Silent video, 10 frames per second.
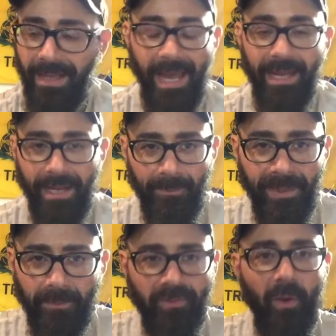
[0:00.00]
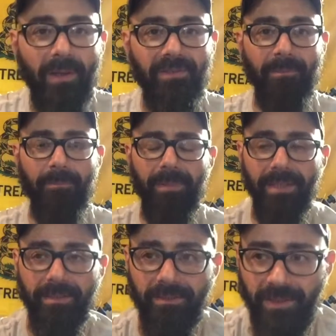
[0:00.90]
I mean, it was awesome.
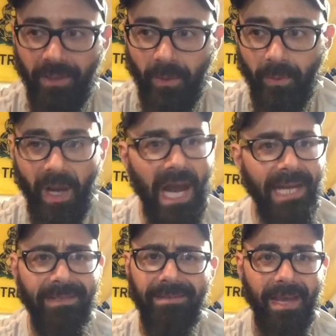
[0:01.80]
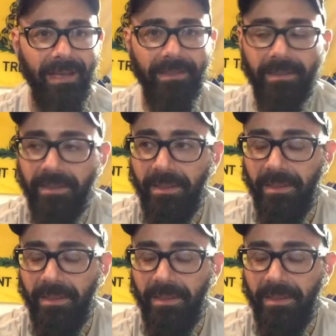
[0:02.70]
Big, high-tech